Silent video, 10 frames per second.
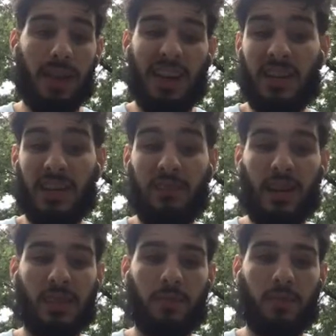He can
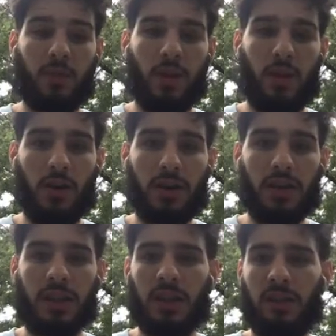defend some shooting guards.
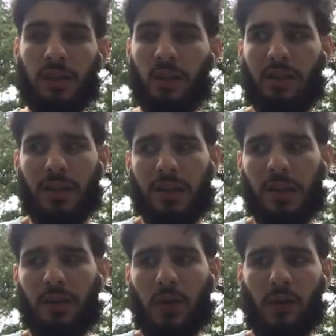He's 6'3" with a
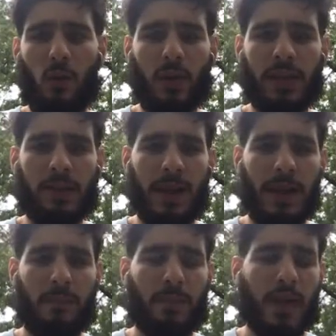6'4" wingspan.